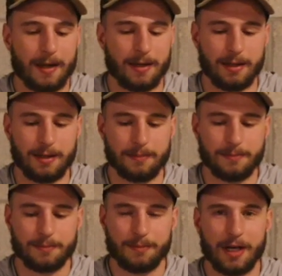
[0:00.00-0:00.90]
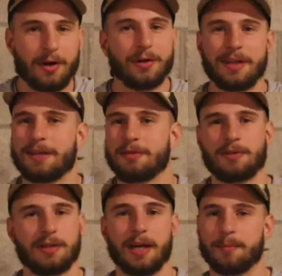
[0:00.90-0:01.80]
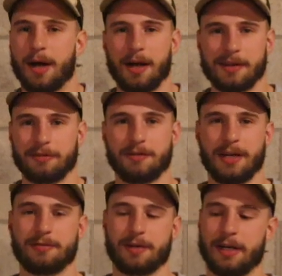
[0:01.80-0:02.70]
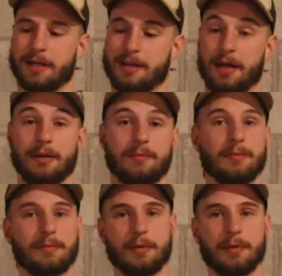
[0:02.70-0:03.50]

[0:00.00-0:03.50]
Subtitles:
and all these different like pasta flavorings that,